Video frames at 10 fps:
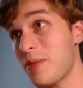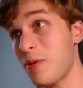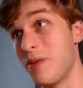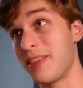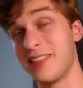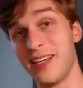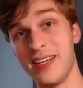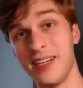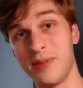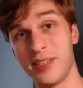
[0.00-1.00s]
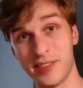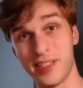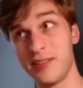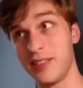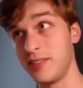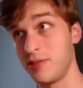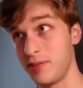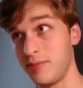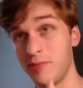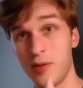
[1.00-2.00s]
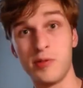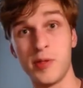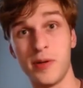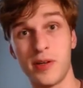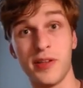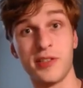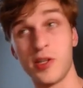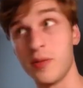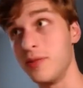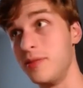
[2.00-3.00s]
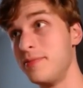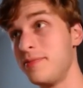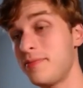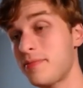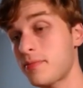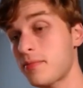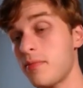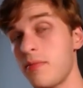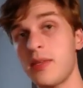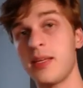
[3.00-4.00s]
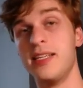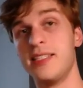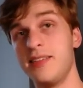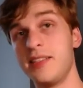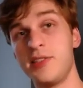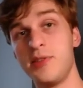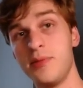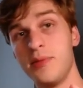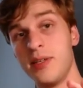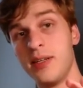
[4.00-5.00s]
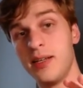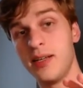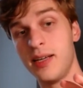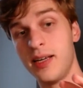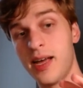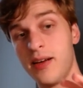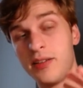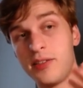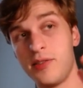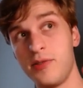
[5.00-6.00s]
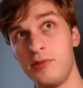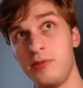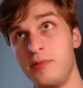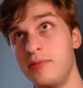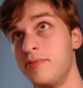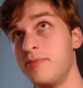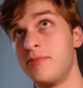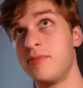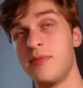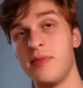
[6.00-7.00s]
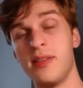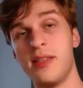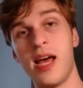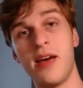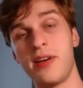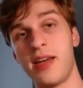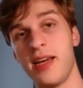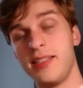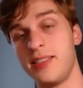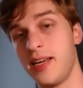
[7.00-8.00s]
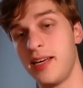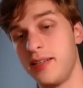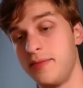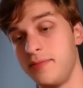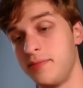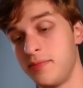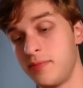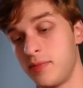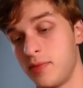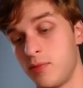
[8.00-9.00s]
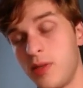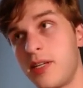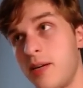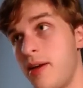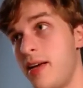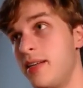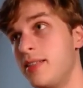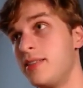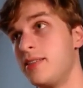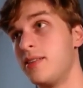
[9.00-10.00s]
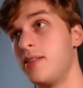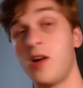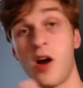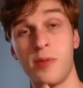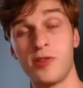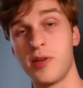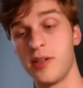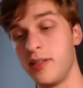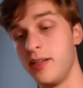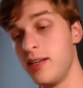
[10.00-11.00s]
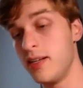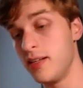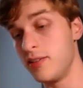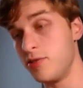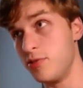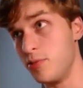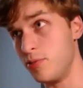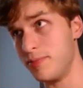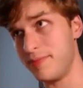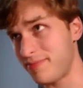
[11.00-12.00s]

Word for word: what the uh, what the shell does, or what most people call the terminal, is it lets you it lets you navigate and run commands arbitrarily to